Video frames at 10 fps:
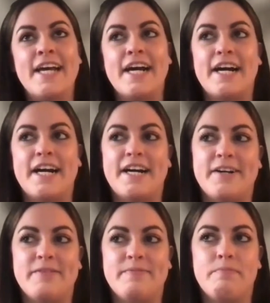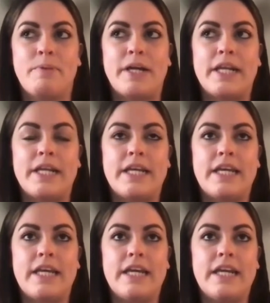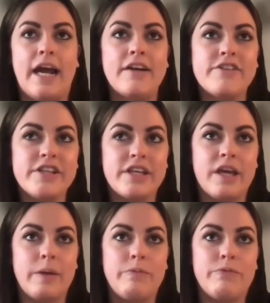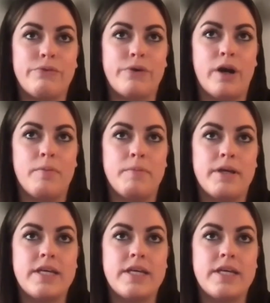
But it actually came from